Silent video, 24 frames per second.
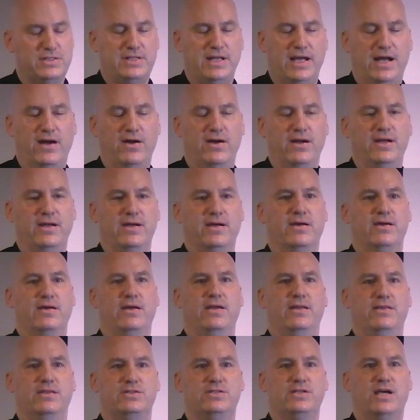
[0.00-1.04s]
area
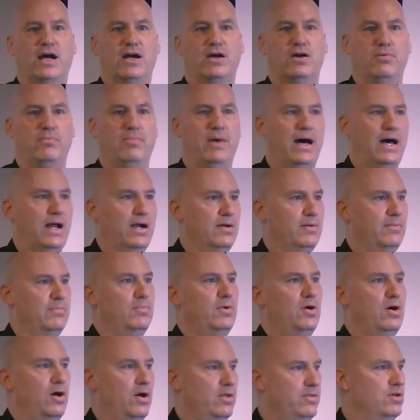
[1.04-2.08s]
in the Shockoe
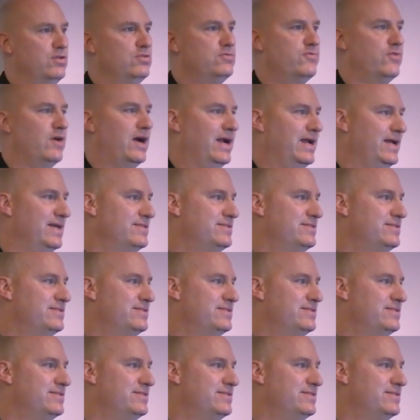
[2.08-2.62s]
Bottom on those Friday and